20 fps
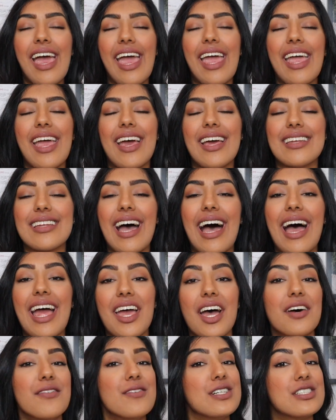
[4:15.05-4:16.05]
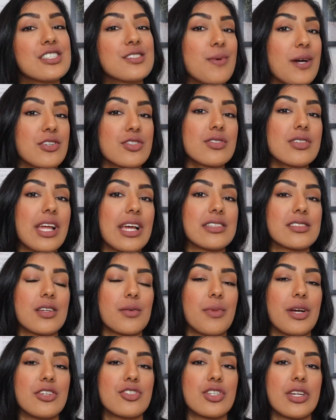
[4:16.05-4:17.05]
And I have a special guest
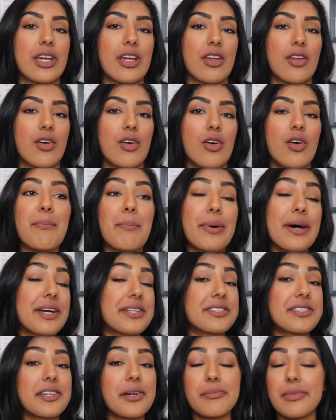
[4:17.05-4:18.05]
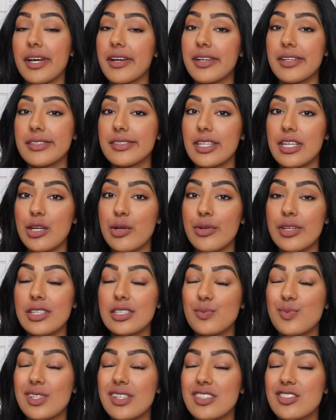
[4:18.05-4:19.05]
on my channel, but I'm not going to say who it
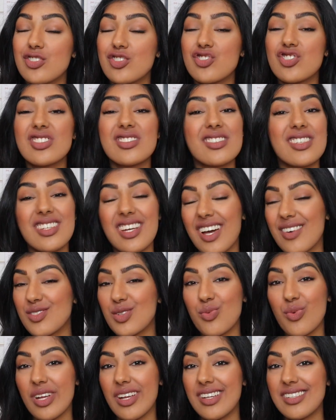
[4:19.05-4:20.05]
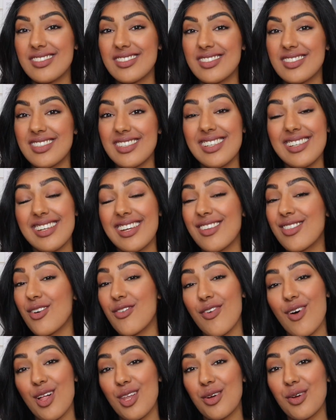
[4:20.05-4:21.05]
is, because you're just going to have to wait and see
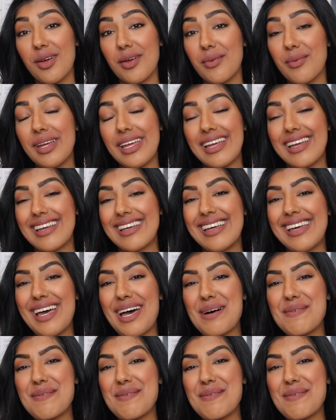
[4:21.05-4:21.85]
the following week.